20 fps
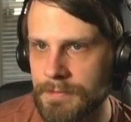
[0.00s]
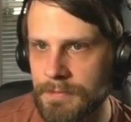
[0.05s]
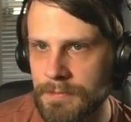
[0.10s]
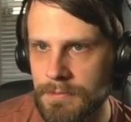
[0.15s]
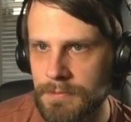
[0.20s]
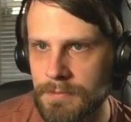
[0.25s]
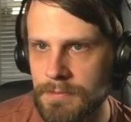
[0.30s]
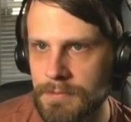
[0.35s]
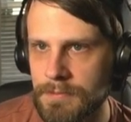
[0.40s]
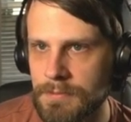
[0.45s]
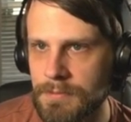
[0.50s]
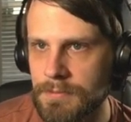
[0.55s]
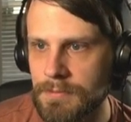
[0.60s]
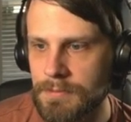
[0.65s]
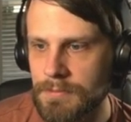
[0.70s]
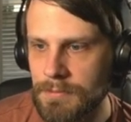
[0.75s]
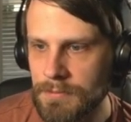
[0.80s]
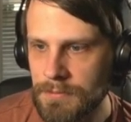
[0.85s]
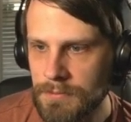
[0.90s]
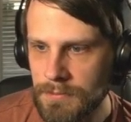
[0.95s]

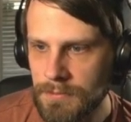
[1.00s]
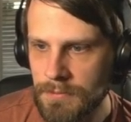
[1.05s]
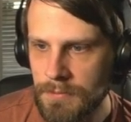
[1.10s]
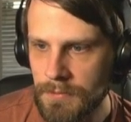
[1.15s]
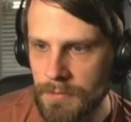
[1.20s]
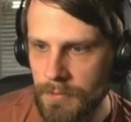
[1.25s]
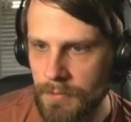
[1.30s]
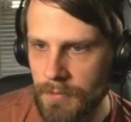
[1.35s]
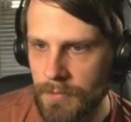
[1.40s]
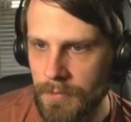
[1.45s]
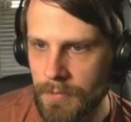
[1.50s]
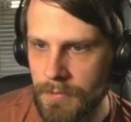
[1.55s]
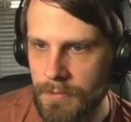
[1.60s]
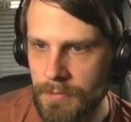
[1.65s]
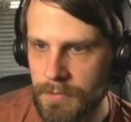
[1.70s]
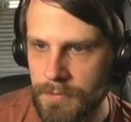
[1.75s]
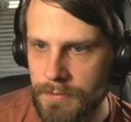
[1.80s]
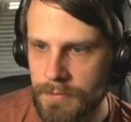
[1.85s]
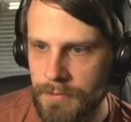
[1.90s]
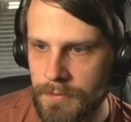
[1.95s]

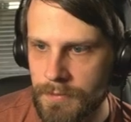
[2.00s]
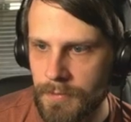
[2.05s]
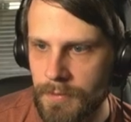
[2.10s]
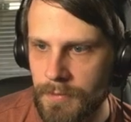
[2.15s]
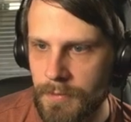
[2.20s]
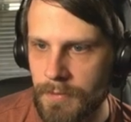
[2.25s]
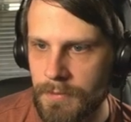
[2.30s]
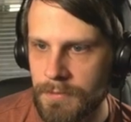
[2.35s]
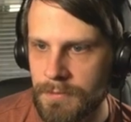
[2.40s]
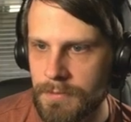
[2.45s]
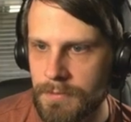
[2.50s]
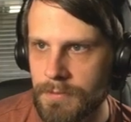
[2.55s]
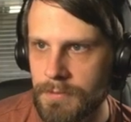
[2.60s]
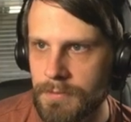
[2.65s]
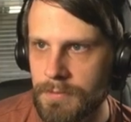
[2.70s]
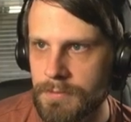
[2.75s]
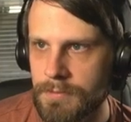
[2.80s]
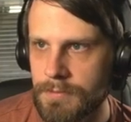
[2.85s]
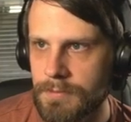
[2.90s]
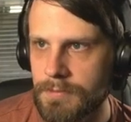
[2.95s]

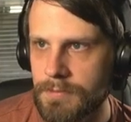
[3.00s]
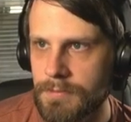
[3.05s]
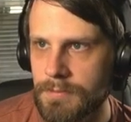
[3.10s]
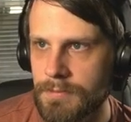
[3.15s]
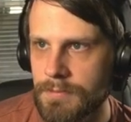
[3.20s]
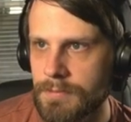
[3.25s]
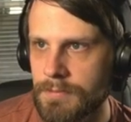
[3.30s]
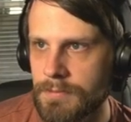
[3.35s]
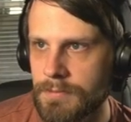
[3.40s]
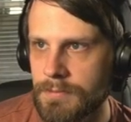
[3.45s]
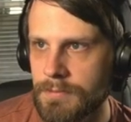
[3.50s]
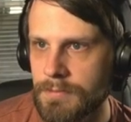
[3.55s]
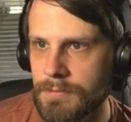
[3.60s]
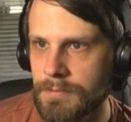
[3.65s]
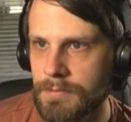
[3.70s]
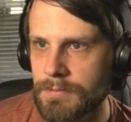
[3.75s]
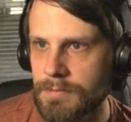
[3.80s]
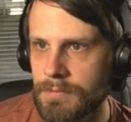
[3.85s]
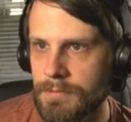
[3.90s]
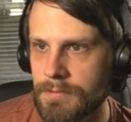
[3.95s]

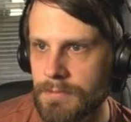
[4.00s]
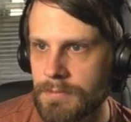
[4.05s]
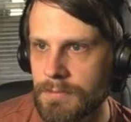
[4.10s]
(silence)